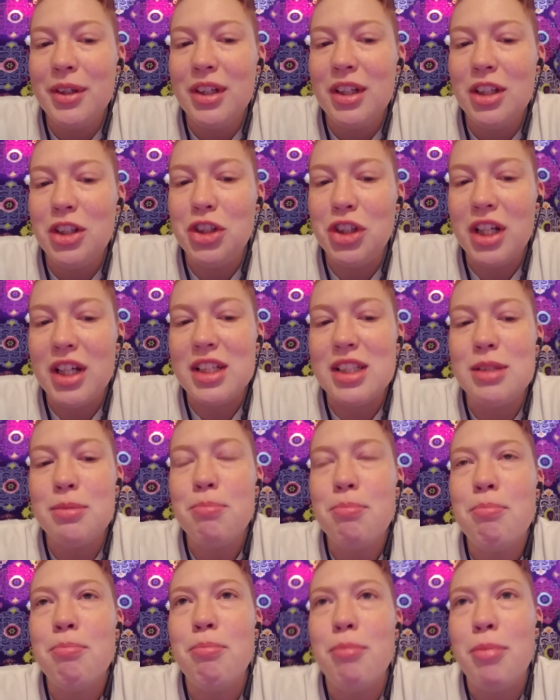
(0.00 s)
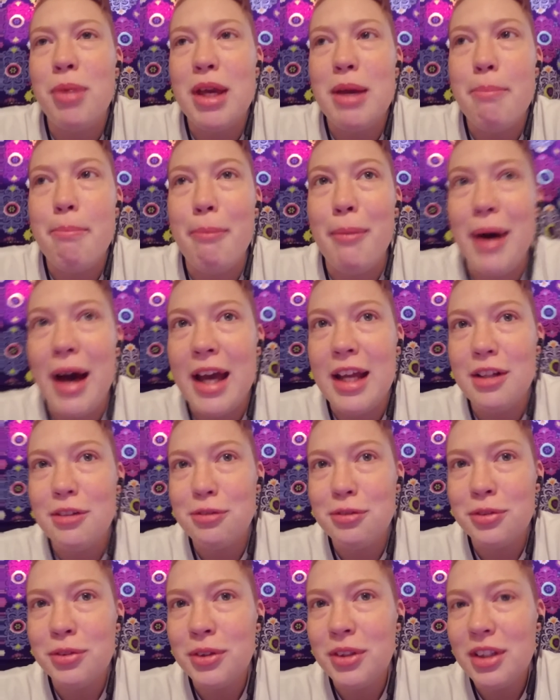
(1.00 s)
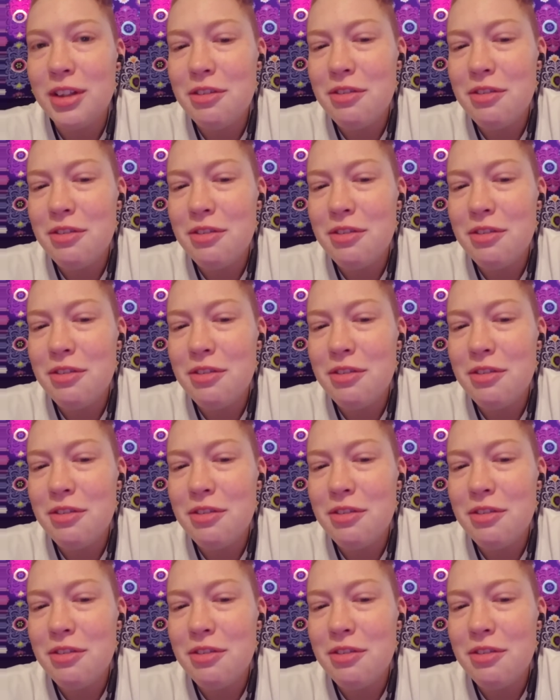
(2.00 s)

just be mindful of